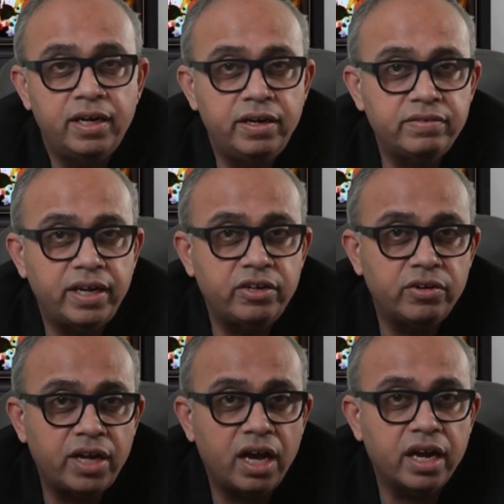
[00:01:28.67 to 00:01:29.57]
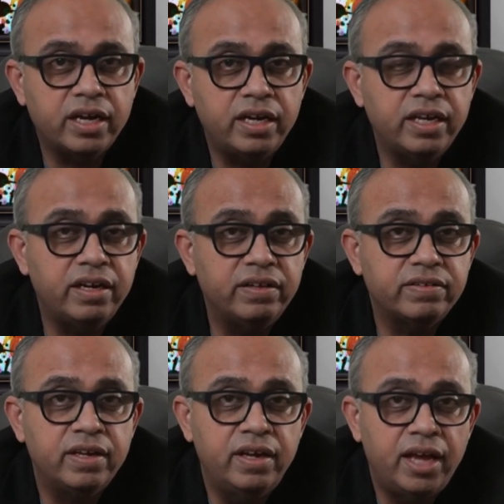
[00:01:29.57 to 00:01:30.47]
designed to target and decrease
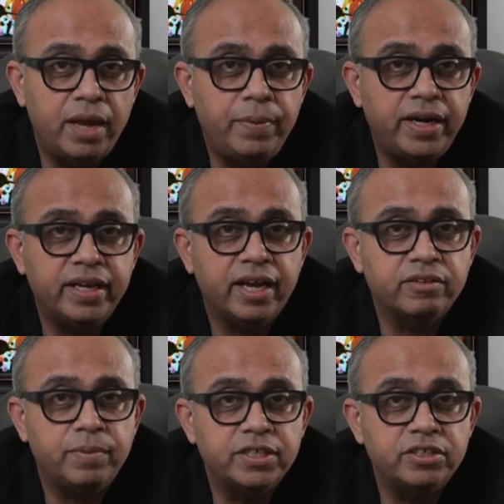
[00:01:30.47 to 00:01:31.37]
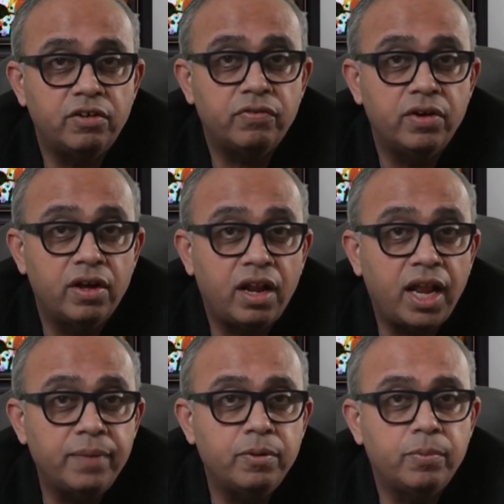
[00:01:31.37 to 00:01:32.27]
hepatic expression of
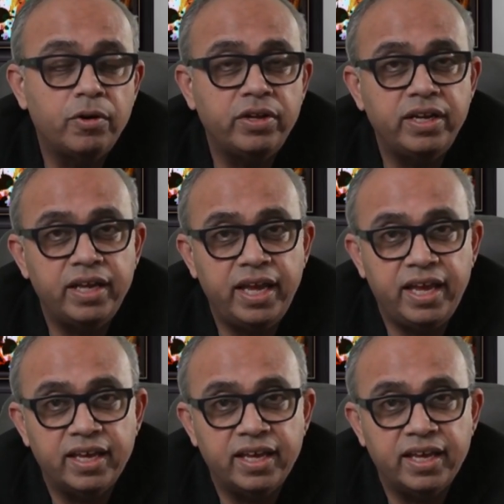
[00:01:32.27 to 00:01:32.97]
lipoprotein A,